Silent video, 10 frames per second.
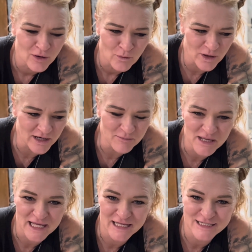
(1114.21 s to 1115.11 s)
Why not
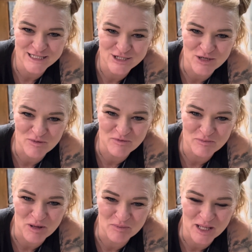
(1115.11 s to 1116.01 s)
make it into the shape of a
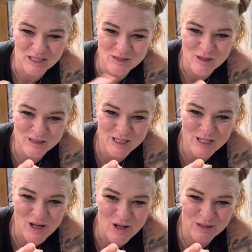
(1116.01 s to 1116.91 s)
pumpkin? So I'll see
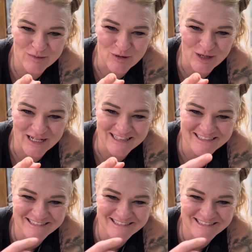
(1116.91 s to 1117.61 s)
y'all in the morning.